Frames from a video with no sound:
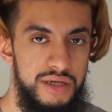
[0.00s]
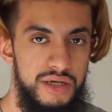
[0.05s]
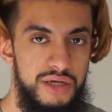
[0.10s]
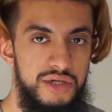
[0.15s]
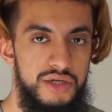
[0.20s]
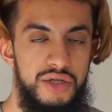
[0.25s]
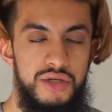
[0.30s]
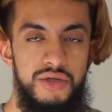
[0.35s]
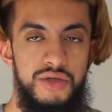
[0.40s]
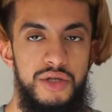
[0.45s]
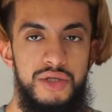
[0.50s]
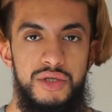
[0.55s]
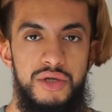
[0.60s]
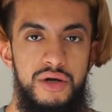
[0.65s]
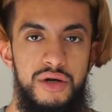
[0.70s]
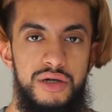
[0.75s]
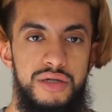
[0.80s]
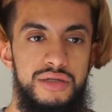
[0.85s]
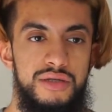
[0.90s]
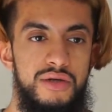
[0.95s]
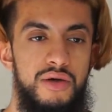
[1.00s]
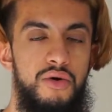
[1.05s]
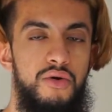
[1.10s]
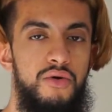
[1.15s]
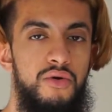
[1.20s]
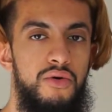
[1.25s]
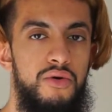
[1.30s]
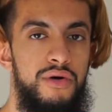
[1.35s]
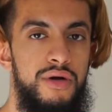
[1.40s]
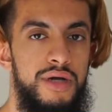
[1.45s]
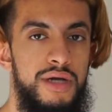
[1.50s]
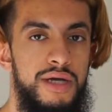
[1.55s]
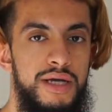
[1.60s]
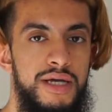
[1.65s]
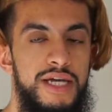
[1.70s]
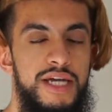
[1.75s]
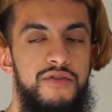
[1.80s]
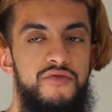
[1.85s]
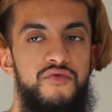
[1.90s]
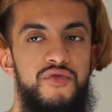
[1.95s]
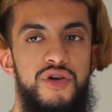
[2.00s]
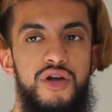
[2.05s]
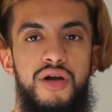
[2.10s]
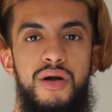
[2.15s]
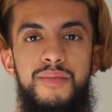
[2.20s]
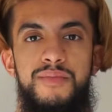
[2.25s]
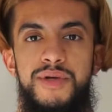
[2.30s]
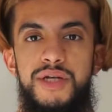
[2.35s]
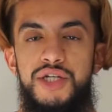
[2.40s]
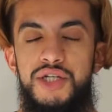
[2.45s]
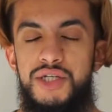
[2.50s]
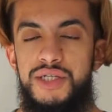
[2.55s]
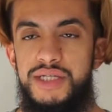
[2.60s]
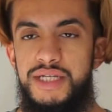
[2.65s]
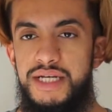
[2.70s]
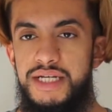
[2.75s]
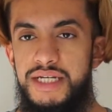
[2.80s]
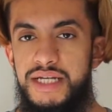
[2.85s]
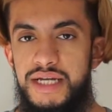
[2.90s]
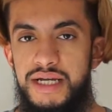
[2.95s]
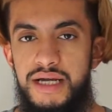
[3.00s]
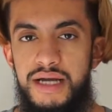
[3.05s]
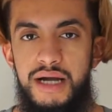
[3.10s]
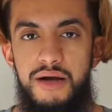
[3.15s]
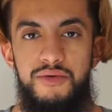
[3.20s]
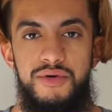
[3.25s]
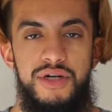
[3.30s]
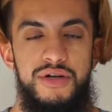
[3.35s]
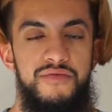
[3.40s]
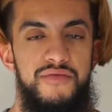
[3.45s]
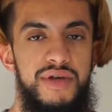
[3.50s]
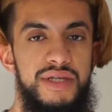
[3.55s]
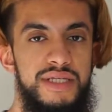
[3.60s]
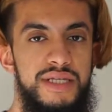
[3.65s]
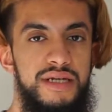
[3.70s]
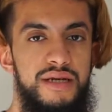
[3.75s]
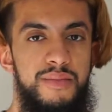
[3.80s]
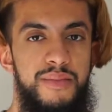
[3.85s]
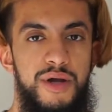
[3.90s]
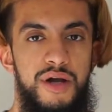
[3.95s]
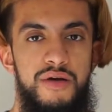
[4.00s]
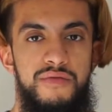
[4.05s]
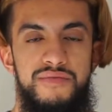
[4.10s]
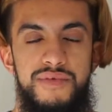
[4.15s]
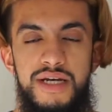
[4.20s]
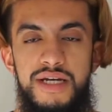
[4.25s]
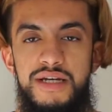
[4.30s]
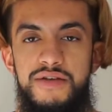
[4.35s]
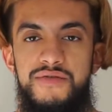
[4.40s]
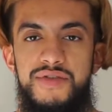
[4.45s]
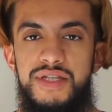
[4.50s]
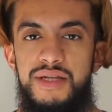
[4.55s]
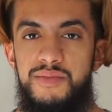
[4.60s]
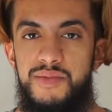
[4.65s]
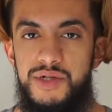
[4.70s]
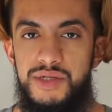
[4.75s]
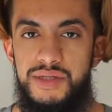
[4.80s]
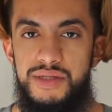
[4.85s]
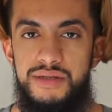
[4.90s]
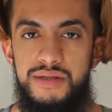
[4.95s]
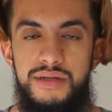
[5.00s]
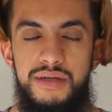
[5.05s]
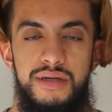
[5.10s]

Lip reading: just the socks, or if you're in a competition setting, I would invest in a pair of deadlift slippers.